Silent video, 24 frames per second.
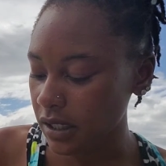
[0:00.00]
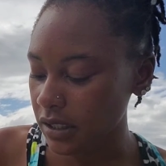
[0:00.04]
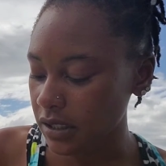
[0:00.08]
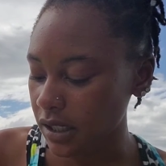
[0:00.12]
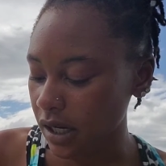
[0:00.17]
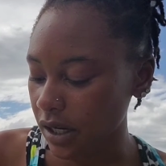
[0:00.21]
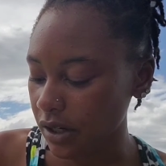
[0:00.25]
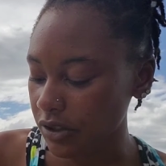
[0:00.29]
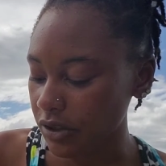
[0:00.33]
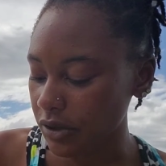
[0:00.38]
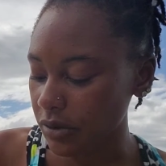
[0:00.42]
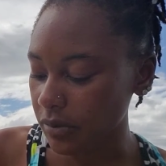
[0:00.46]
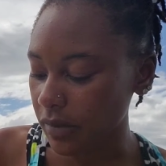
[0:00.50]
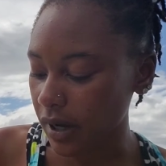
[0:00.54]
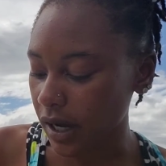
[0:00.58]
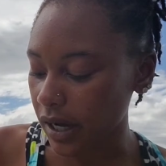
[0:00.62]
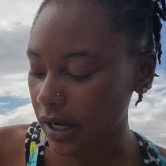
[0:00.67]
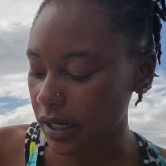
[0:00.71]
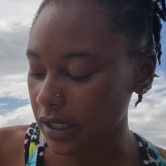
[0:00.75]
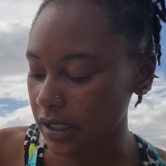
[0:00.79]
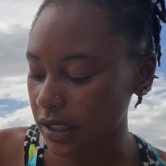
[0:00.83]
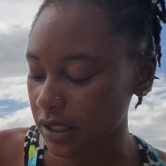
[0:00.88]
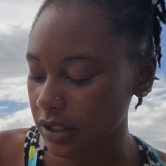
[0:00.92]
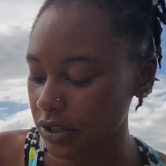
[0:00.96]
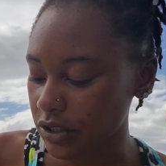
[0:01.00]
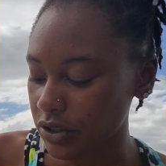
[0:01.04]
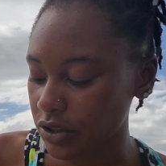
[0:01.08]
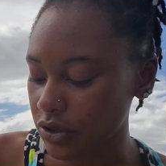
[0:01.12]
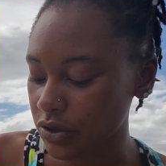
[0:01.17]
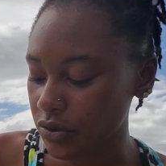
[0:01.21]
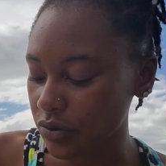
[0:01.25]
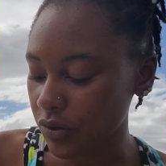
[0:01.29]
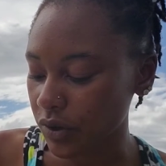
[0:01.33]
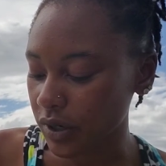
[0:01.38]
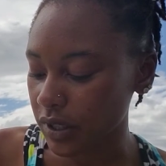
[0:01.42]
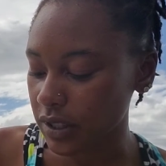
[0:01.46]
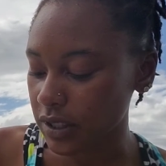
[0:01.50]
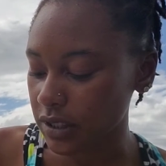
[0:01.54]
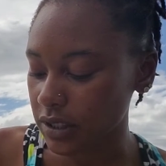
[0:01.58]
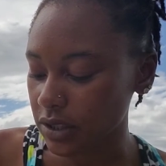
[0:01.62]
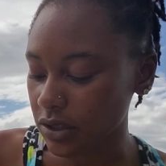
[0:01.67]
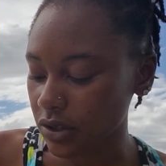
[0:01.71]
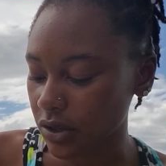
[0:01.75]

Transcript: to undermine and destroy this